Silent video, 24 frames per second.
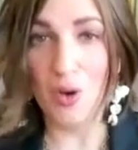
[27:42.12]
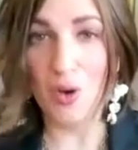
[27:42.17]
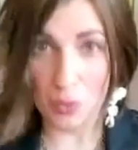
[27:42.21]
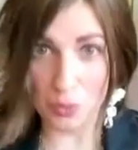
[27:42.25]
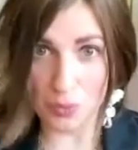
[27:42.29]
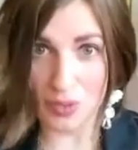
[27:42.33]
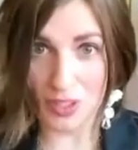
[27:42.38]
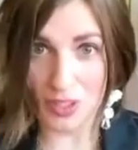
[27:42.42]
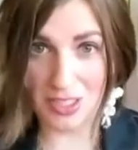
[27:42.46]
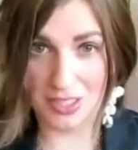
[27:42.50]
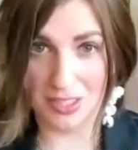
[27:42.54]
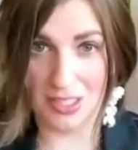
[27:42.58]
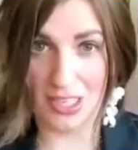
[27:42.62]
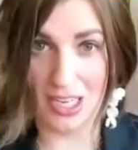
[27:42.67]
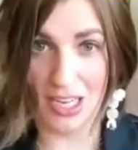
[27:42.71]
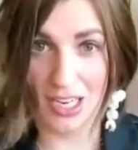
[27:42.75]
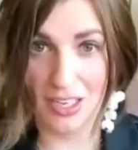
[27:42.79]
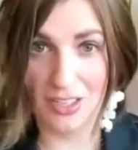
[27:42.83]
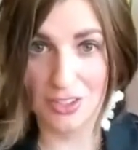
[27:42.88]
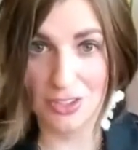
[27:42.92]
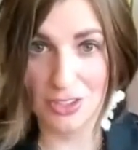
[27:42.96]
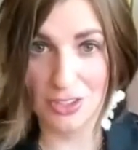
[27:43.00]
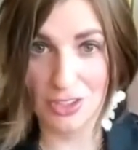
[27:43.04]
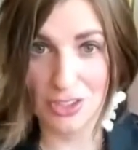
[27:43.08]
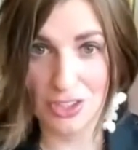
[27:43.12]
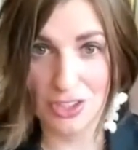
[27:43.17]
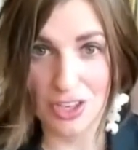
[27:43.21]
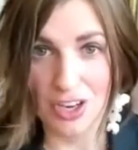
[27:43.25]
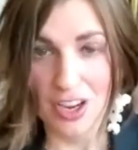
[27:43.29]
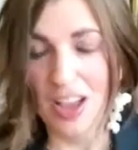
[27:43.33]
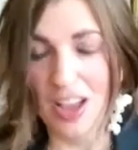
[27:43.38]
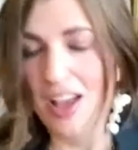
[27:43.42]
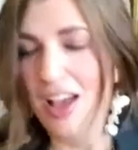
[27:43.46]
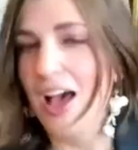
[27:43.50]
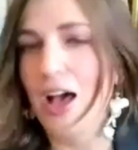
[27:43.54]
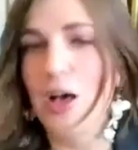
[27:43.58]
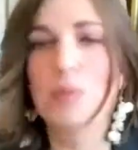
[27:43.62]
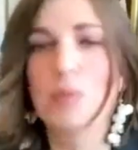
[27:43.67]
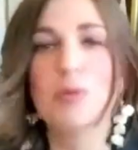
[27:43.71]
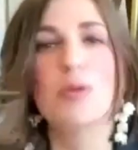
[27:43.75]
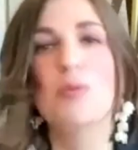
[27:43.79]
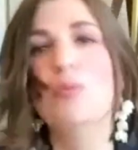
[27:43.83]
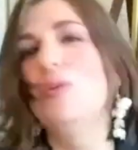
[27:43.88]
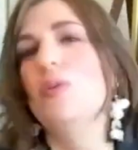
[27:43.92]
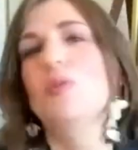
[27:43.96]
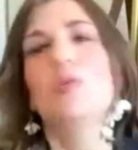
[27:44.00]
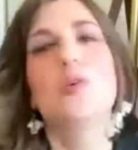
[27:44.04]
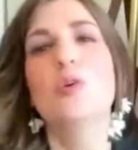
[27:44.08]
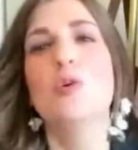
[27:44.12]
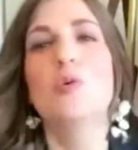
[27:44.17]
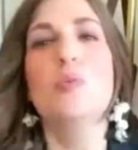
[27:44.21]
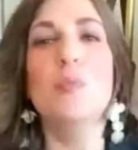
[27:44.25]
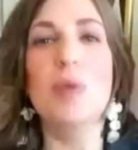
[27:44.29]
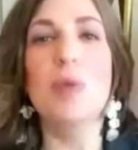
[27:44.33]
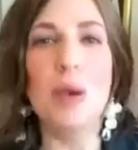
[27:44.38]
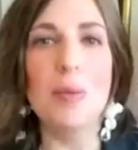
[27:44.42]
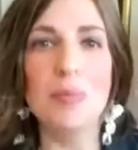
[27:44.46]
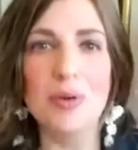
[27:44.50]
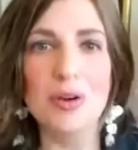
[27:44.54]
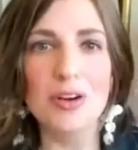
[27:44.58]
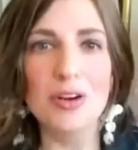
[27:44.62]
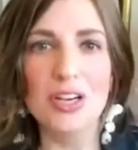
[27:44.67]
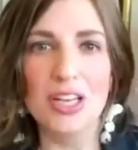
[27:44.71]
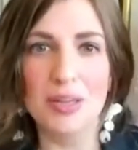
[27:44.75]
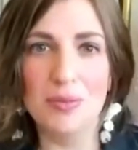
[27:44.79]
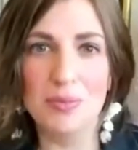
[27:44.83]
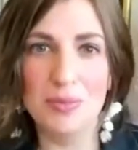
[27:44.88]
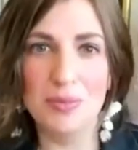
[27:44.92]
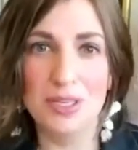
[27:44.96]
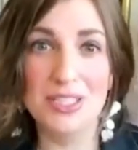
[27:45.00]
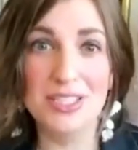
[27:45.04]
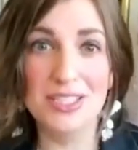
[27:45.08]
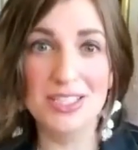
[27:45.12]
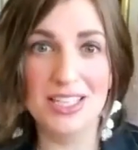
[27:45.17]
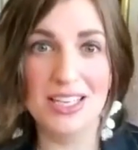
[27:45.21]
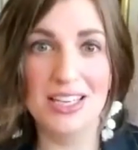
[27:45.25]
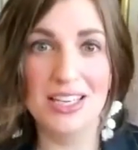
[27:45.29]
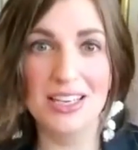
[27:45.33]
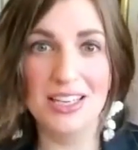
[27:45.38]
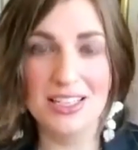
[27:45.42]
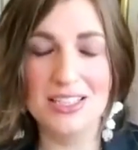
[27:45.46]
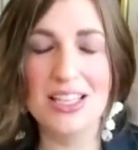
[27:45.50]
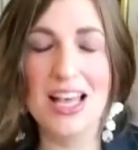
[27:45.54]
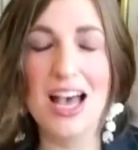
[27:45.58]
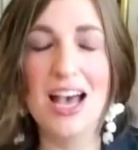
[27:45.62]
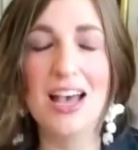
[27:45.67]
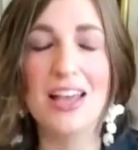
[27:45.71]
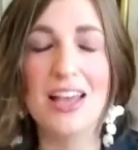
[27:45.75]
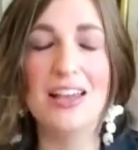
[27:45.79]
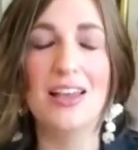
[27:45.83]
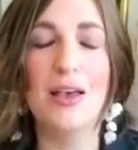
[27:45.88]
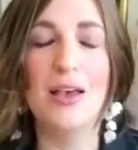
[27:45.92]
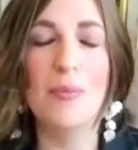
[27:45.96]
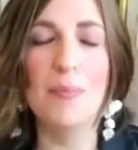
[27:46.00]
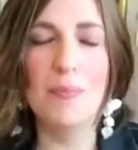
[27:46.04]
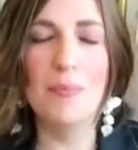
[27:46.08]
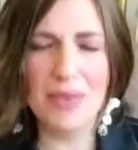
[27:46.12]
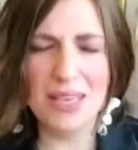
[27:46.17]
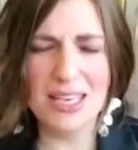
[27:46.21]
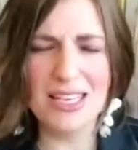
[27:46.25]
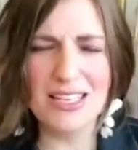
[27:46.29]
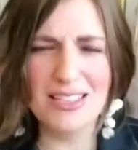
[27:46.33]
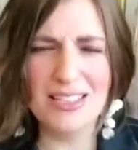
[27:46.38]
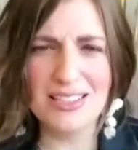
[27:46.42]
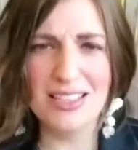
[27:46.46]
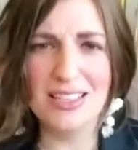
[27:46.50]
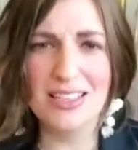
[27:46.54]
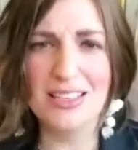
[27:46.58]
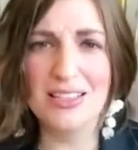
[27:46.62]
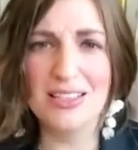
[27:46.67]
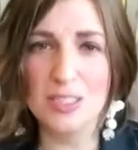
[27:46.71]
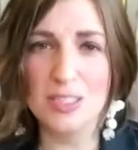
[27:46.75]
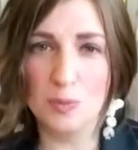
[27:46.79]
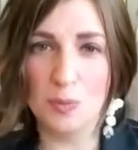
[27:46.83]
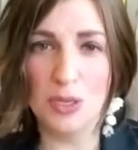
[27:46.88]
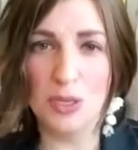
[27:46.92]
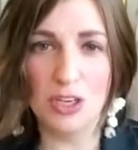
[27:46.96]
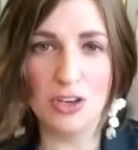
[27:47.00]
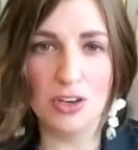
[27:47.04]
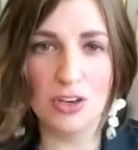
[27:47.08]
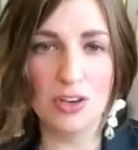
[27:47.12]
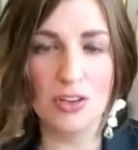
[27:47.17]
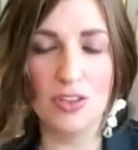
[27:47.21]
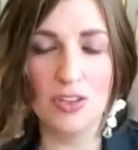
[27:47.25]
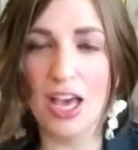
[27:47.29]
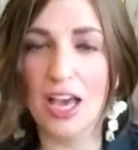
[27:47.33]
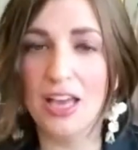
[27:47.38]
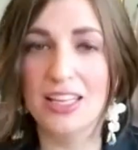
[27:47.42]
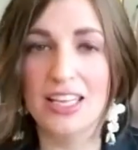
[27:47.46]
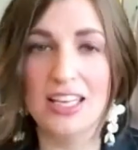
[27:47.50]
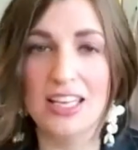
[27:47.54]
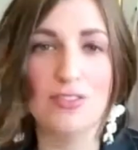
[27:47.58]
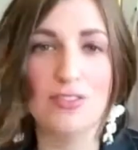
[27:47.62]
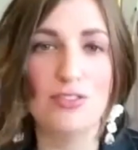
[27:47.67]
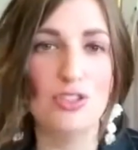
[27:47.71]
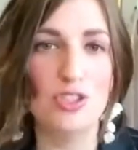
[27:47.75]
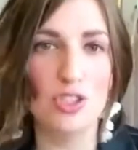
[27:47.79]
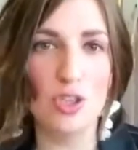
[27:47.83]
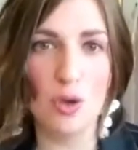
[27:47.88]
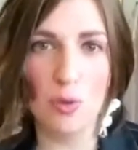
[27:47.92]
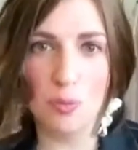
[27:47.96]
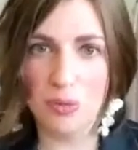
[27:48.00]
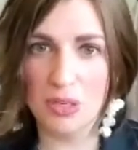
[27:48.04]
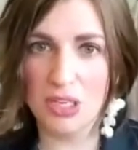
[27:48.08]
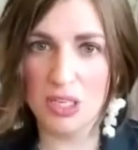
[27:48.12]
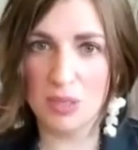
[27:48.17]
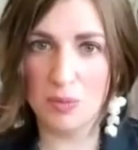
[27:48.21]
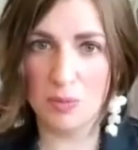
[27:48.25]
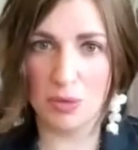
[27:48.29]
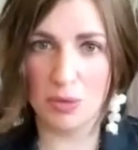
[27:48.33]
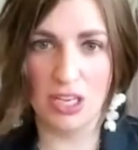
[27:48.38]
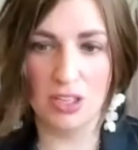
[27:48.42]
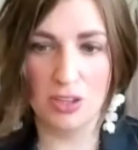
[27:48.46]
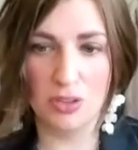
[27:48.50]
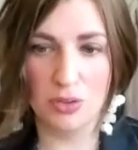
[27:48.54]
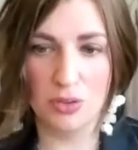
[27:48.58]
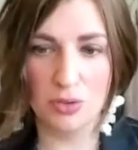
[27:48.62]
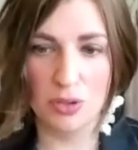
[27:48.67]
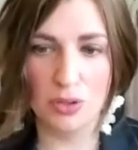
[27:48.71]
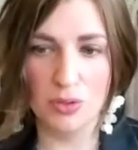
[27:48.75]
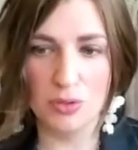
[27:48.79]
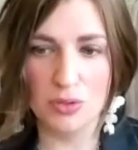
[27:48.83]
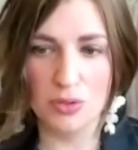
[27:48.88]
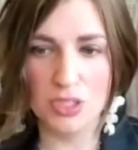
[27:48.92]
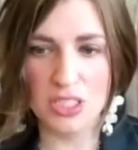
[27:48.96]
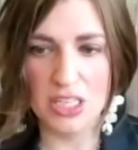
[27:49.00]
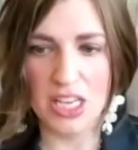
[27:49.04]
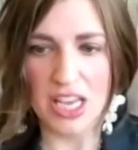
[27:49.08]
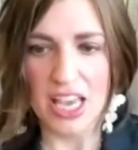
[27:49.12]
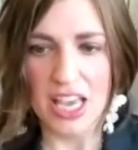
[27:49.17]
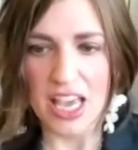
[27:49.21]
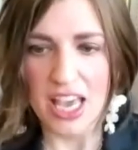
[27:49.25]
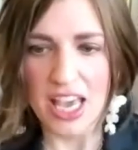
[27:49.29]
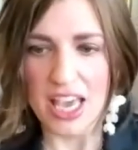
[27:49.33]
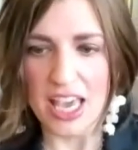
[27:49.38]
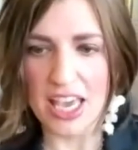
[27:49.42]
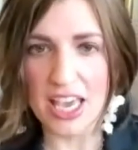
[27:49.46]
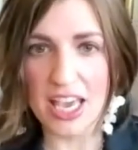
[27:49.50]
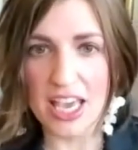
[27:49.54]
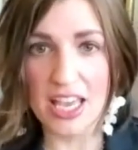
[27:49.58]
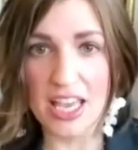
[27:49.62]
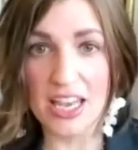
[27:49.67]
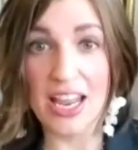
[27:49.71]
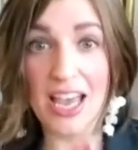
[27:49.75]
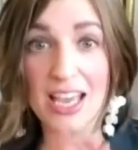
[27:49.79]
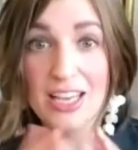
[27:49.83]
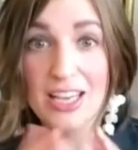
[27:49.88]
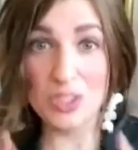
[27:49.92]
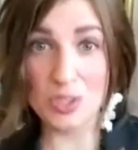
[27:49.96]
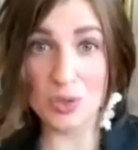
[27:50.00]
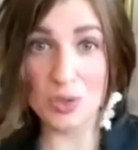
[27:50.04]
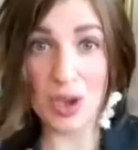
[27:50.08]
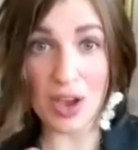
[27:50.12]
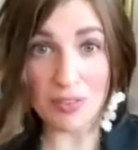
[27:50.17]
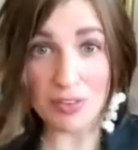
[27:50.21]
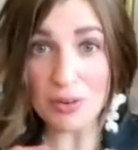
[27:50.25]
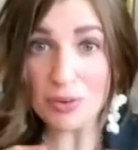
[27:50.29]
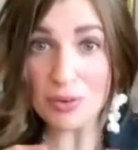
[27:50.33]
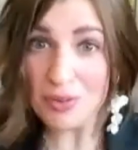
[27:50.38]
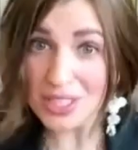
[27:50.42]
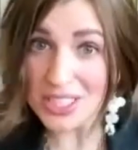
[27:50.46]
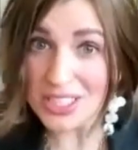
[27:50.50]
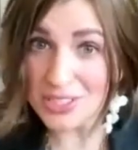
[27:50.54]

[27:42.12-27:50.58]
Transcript: own the stage, help you be remembered and be seen as that amazing speaker that gave so many breakthroughs. And I do have a